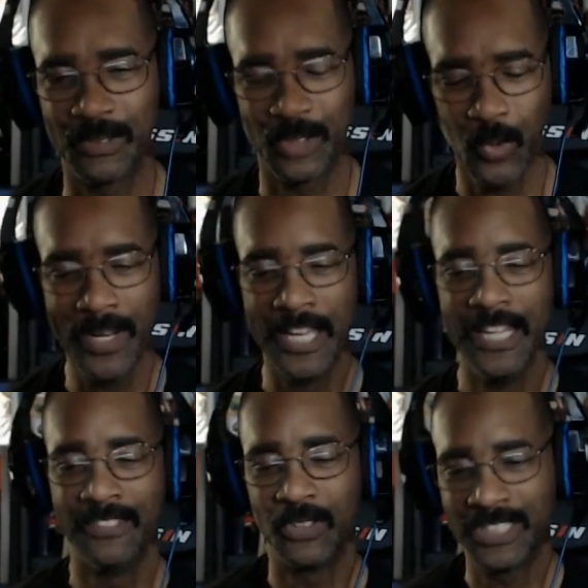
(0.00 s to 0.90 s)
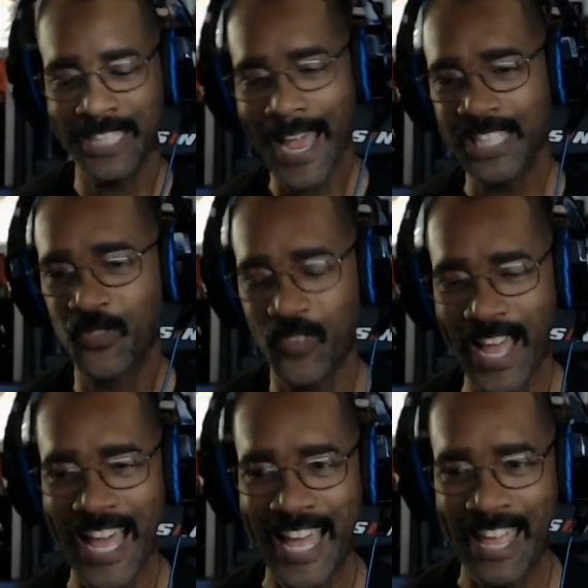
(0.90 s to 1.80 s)
20, well, size
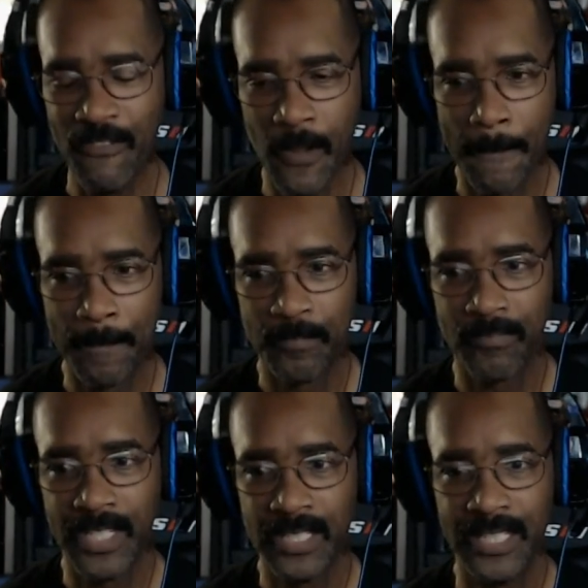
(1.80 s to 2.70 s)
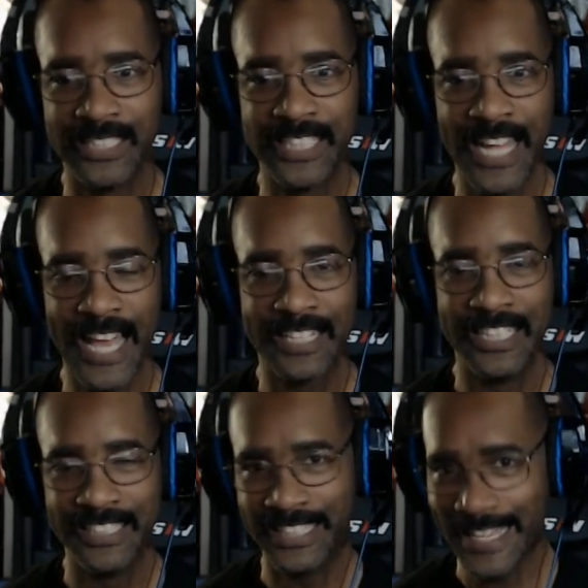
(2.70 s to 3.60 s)
5 is not,
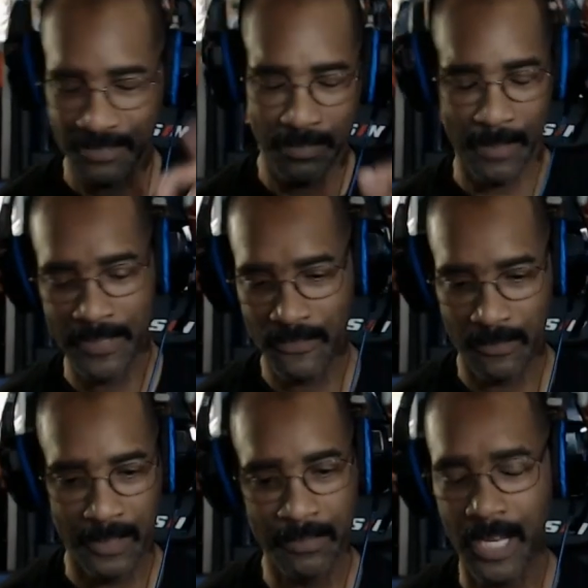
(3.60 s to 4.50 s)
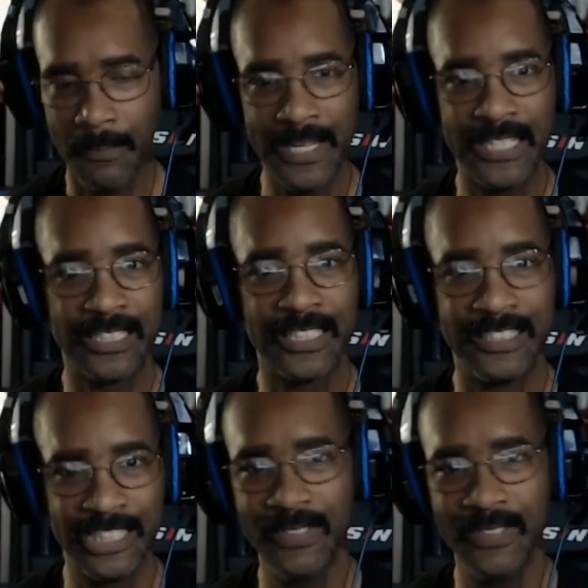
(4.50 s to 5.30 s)
that's the pet peeve for me. But I mean, considering the